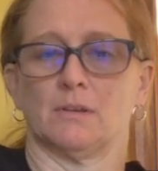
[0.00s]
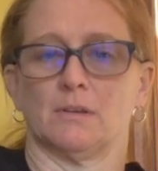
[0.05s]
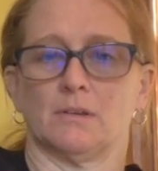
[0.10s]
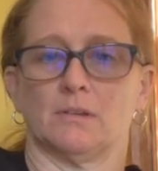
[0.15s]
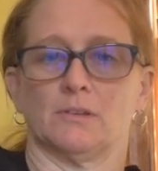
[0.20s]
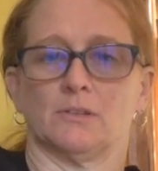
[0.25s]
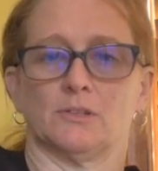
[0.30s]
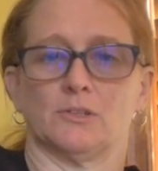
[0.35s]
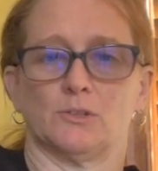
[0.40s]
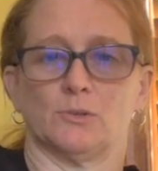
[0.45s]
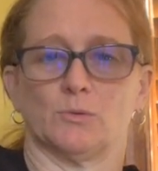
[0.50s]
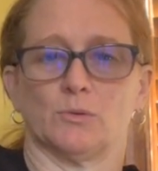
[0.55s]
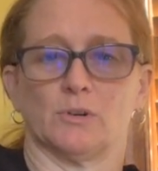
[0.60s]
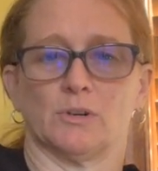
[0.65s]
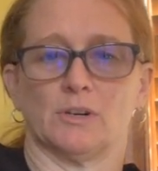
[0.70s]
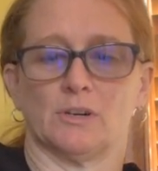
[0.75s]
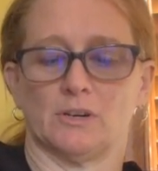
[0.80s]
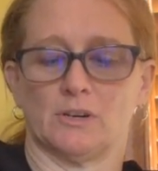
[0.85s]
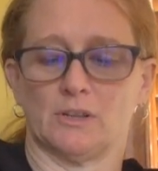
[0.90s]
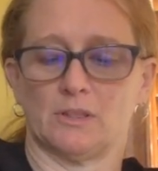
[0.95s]
store
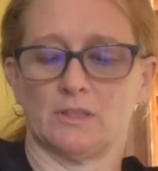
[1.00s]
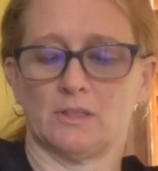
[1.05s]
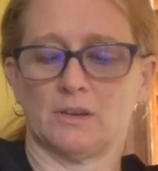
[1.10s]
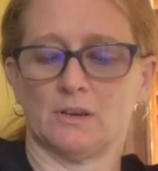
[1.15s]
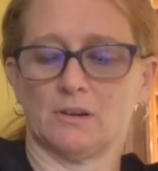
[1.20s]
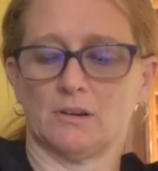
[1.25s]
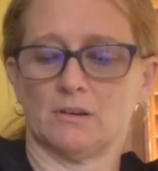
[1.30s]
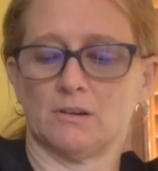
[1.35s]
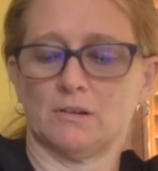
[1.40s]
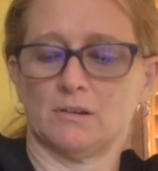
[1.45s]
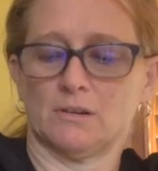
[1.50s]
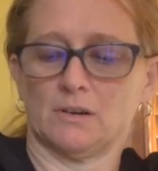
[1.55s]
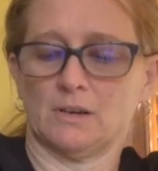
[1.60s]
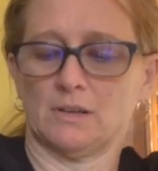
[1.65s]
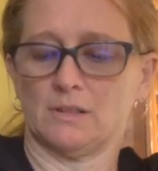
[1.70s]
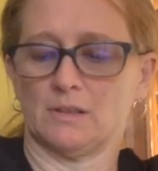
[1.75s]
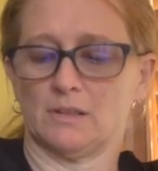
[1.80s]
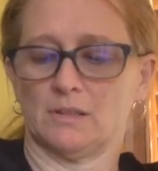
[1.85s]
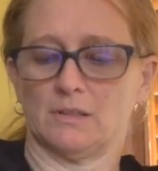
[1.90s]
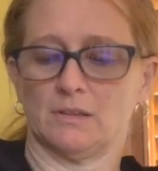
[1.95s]
it underneath there,
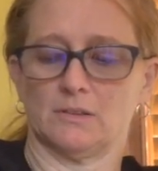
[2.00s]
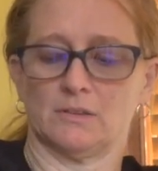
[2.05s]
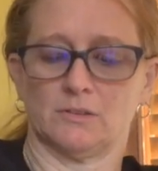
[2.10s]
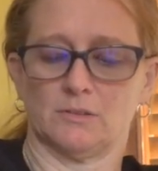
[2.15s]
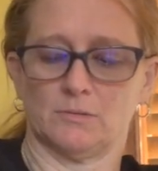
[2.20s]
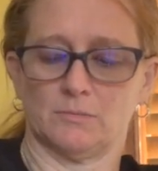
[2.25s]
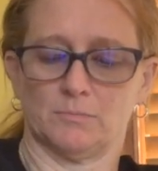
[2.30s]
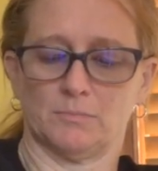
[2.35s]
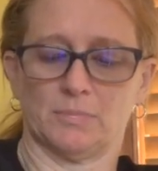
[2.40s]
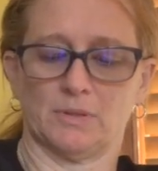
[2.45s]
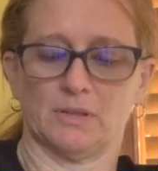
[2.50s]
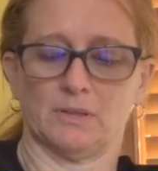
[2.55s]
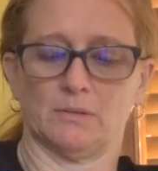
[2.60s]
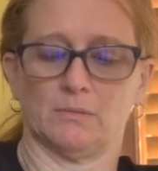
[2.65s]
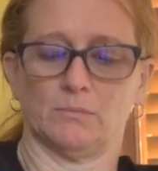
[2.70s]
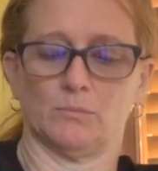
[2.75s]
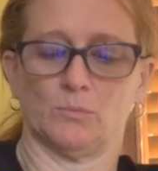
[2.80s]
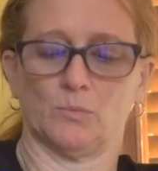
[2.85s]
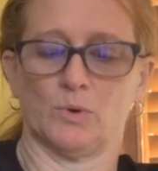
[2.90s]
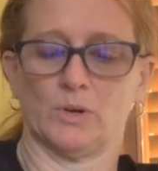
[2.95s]
and then this
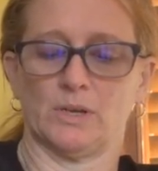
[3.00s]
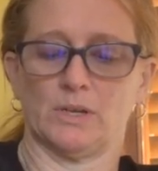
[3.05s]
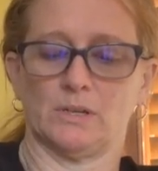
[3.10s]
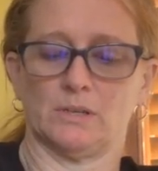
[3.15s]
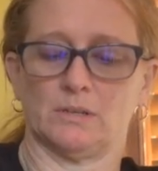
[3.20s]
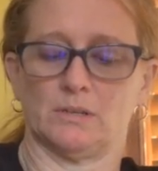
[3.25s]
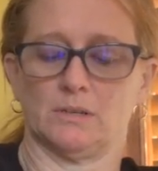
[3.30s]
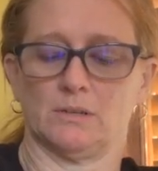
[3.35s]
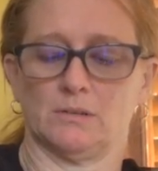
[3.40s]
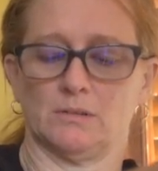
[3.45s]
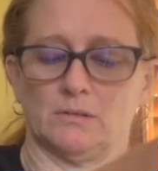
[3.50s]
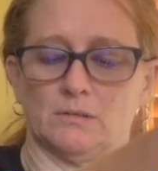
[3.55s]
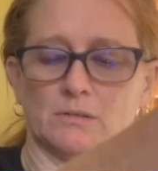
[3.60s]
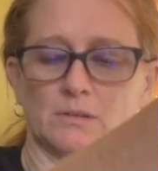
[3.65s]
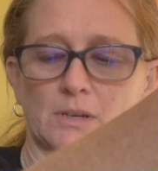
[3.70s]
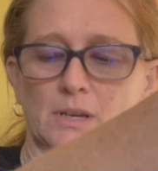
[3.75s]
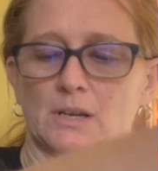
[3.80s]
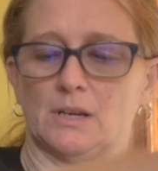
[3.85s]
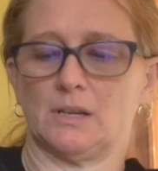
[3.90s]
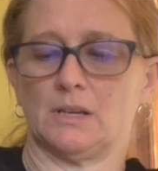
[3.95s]
white
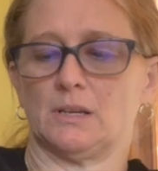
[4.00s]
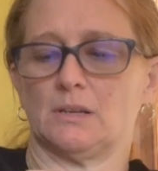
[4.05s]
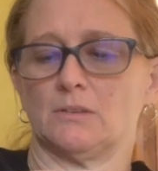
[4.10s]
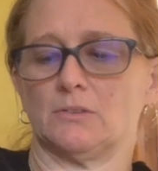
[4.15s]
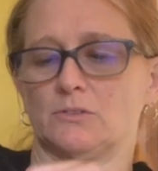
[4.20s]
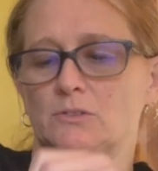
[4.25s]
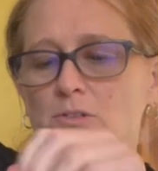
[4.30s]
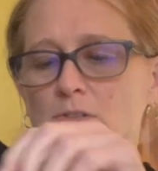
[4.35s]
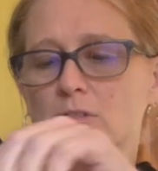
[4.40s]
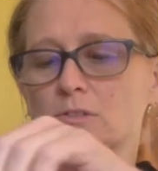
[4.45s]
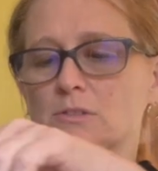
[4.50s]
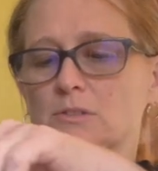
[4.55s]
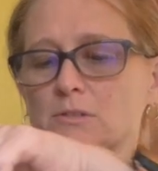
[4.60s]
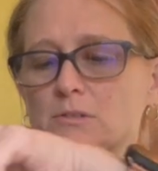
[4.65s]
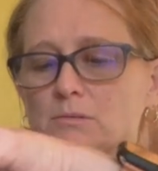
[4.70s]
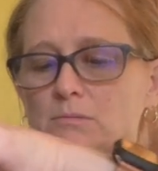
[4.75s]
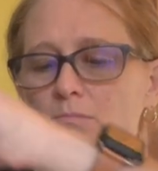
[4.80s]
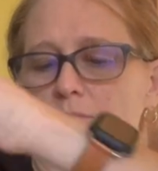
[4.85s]
netting is just to